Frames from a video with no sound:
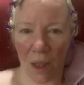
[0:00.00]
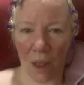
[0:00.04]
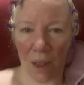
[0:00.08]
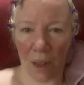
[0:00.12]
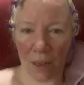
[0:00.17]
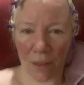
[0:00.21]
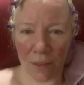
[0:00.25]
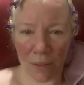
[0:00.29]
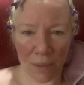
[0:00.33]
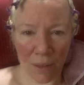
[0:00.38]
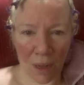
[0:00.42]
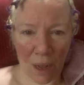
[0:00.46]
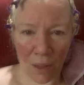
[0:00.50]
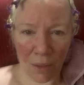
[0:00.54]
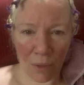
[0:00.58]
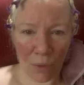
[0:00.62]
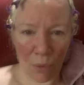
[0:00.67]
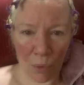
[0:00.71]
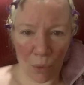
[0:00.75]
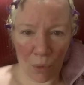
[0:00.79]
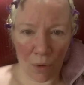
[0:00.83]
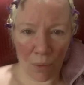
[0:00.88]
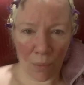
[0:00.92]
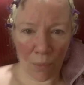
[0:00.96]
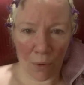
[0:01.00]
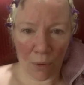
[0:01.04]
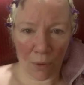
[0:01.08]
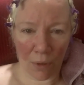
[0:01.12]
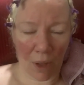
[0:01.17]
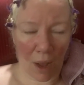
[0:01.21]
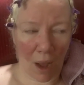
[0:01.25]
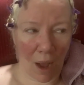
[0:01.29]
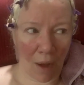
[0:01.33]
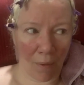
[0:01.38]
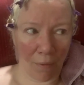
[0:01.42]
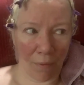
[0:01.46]
It's not normal to
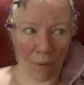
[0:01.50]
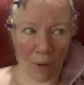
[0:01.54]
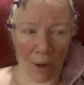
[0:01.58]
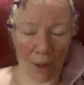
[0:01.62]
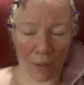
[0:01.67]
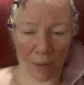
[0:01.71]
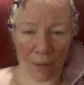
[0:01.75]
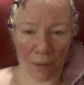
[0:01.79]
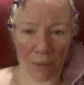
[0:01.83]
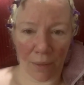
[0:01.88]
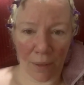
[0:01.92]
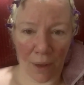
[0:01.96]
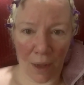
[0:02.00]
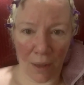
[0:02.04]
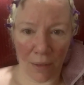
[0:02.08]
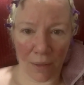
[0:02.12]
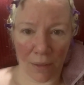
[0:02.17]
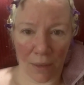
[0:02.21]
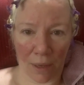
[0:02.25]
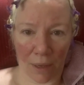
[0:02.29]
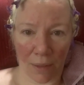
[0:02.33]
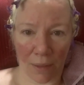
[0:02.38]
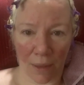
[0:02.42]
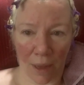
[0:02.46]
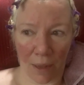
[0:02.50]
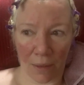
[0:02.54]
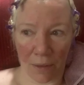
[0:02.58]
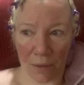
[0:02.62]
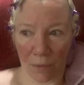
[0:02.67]
have violent thoughts like that,